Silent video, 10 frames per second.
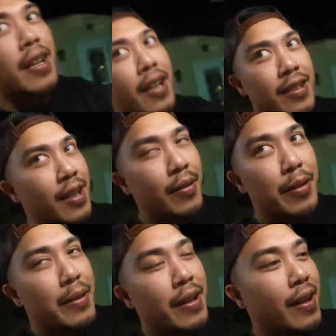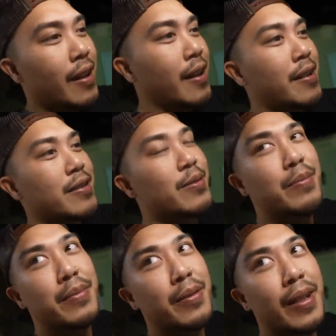kidding, it's not really my car. I've just
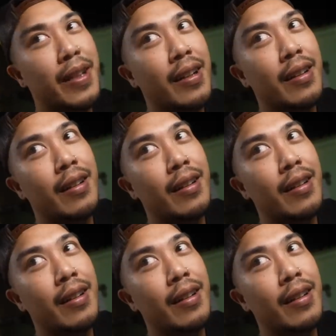been renting it.